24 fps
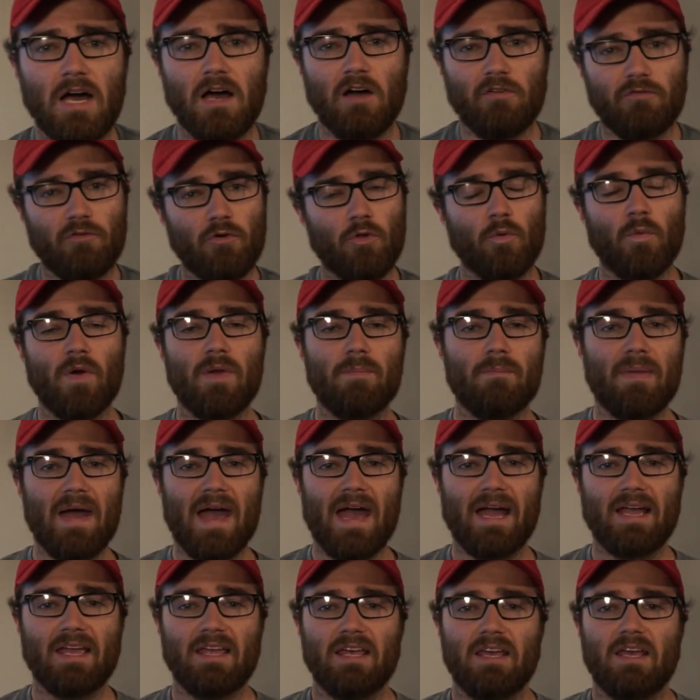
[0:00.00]
For the way
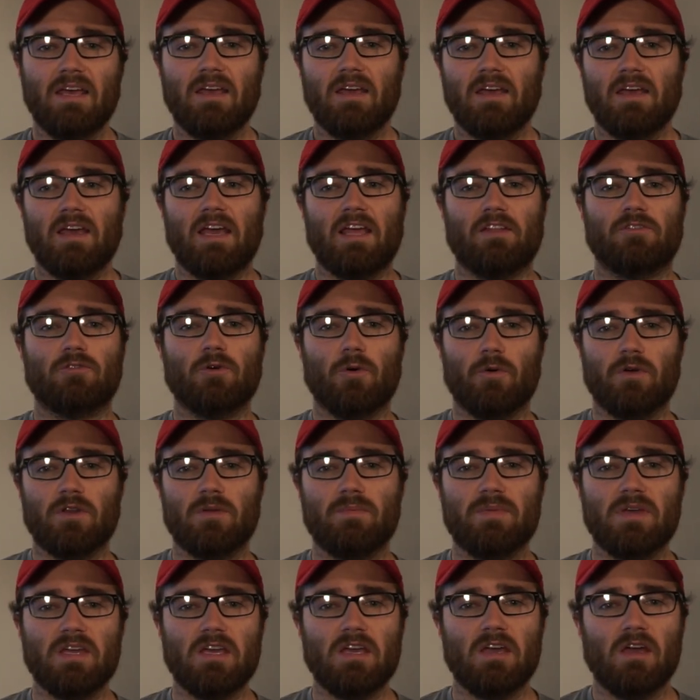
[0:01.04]
back, it's going to
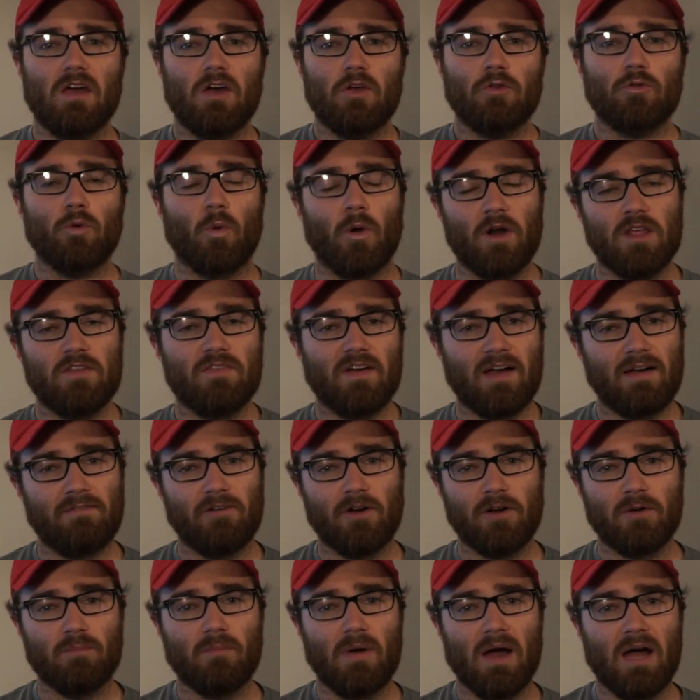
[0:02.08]
be
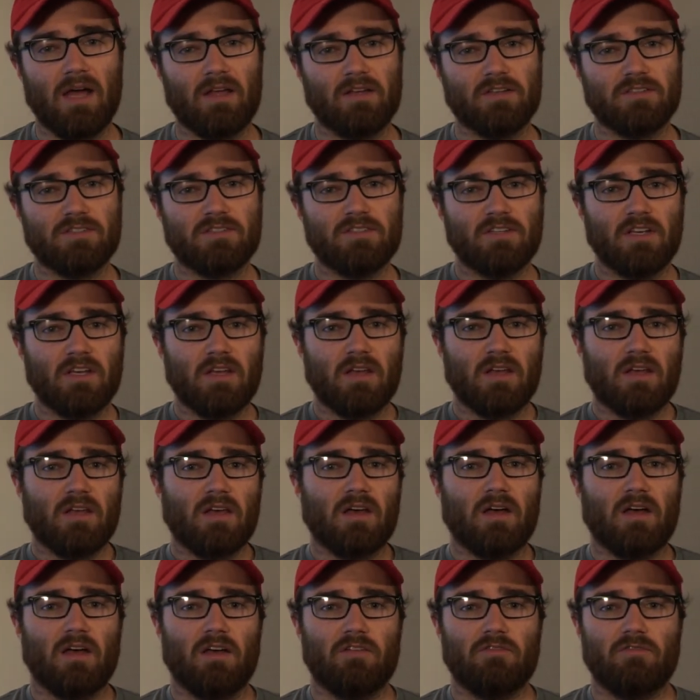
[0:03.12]
2,500 miles
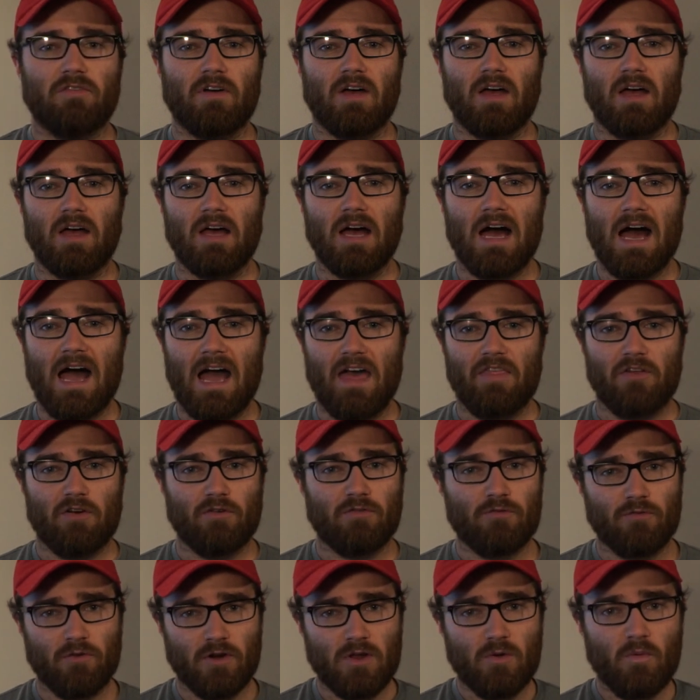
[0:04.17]
of either
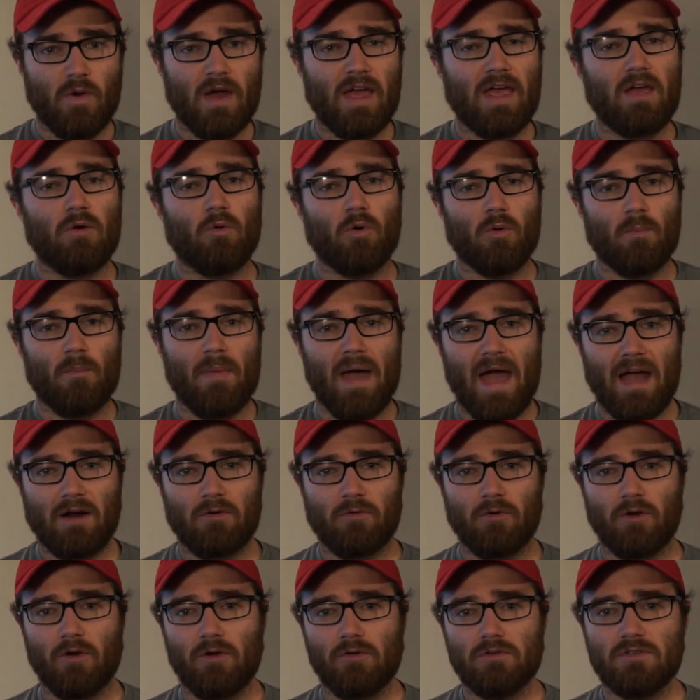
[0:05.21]
freeway or back
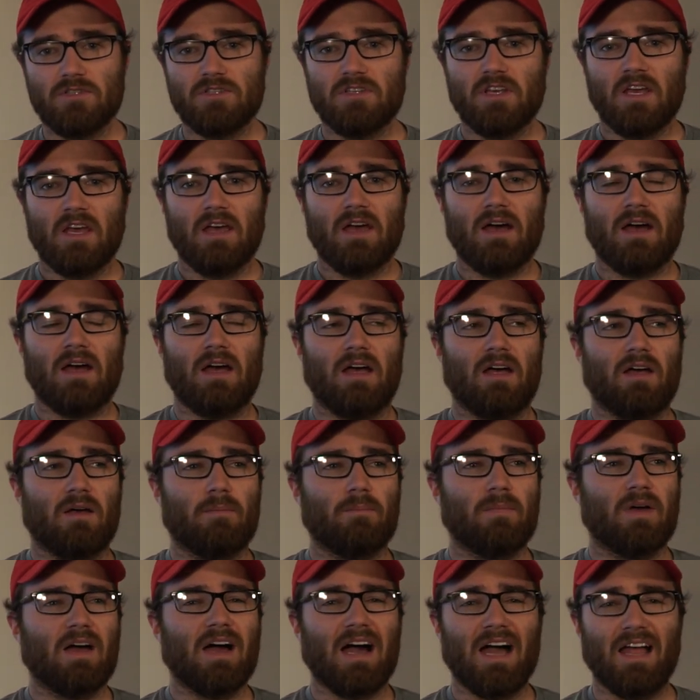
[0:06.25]
roads.
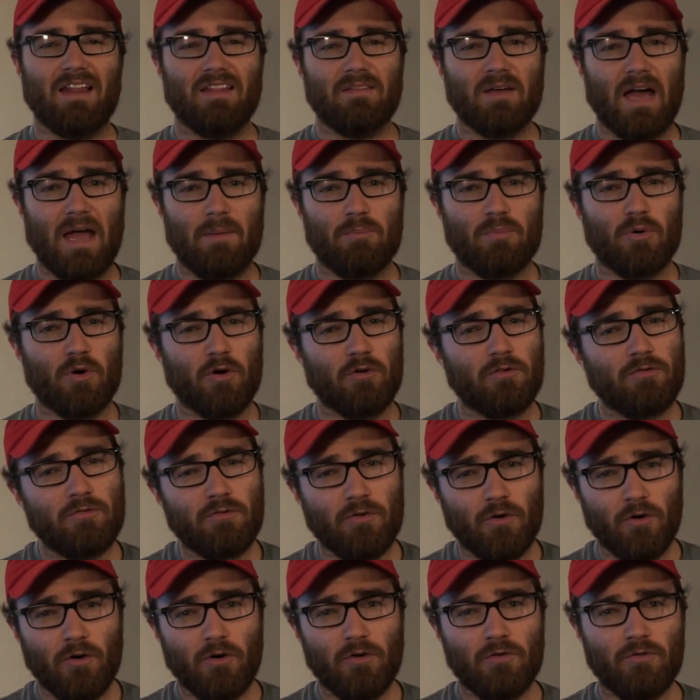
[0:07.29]
I
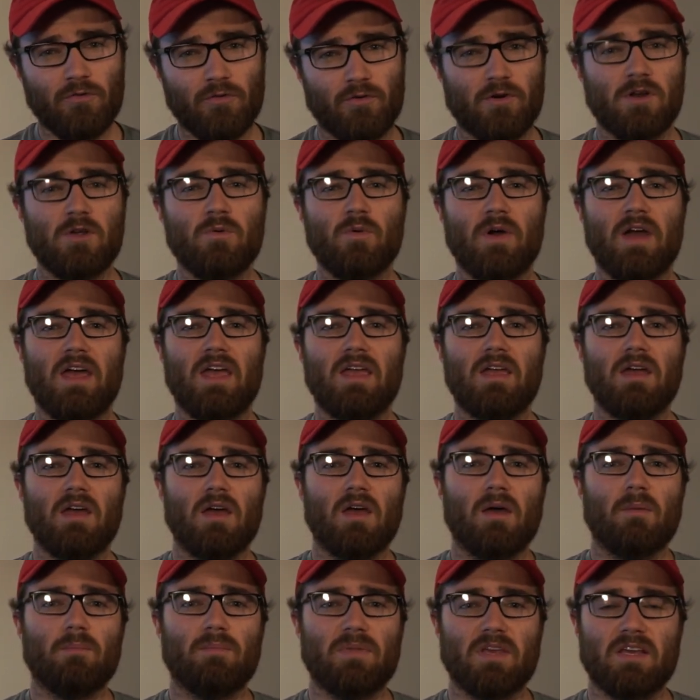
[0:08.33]
prefer freeway
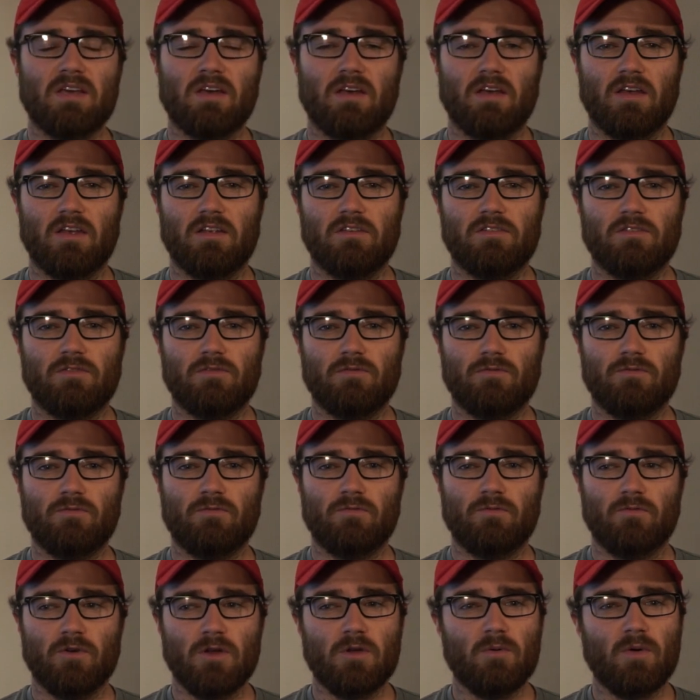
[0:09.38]
because
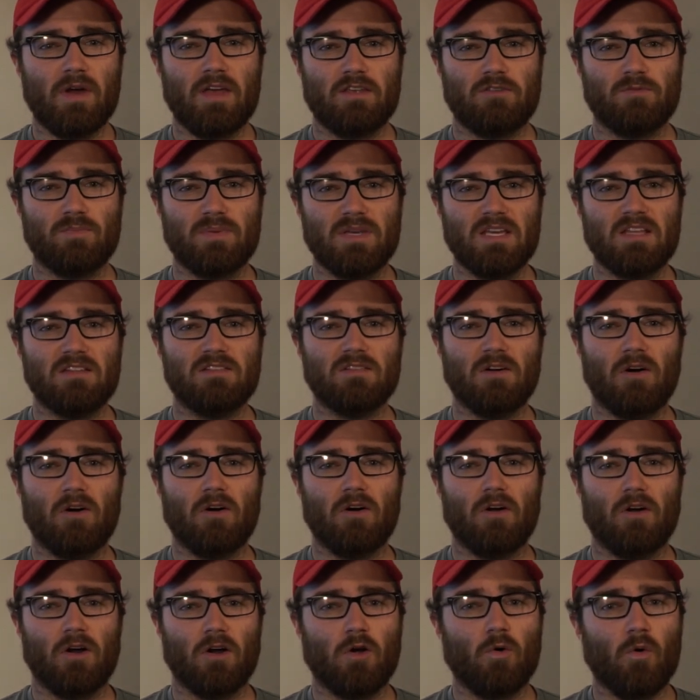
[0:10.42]
freeway speeds
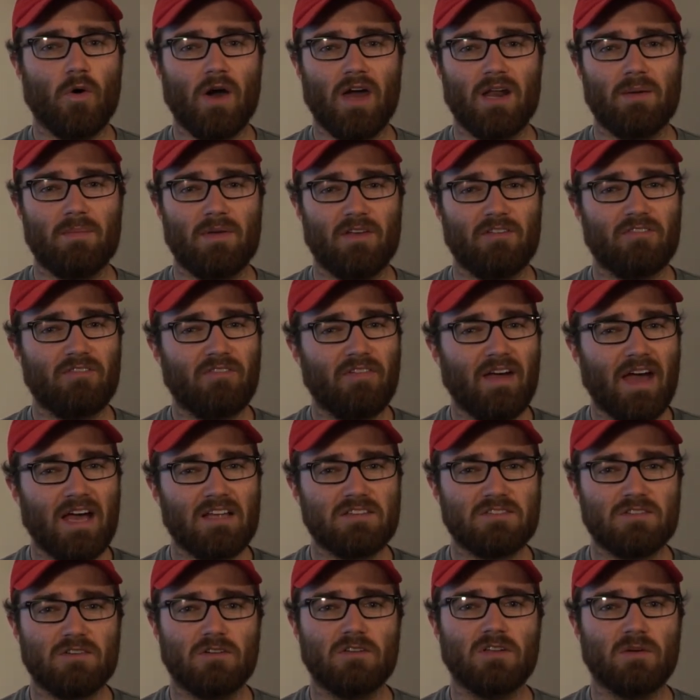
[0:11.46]
are quite a bit
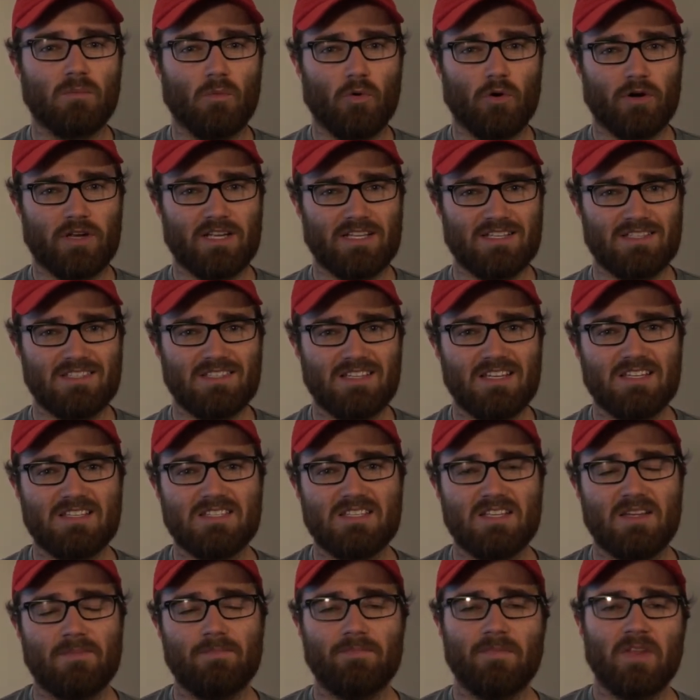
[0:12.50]
faster, they're more
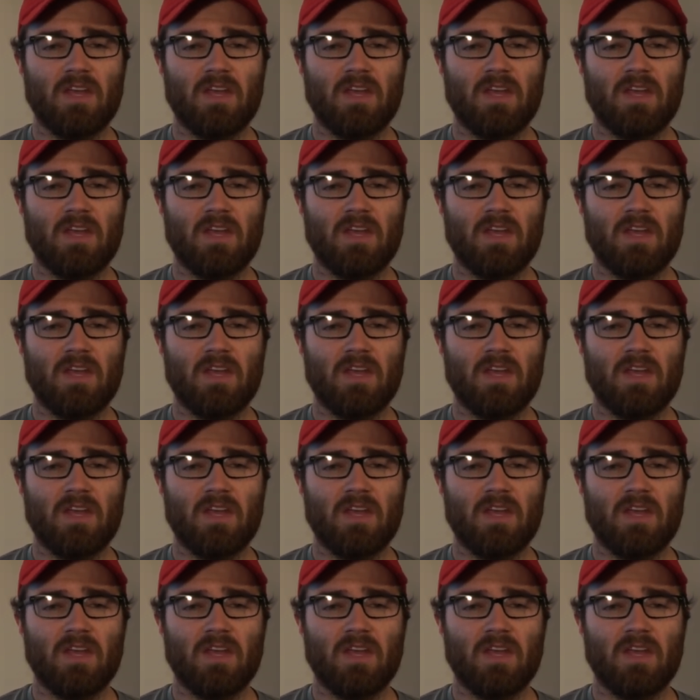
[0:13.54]
consistent.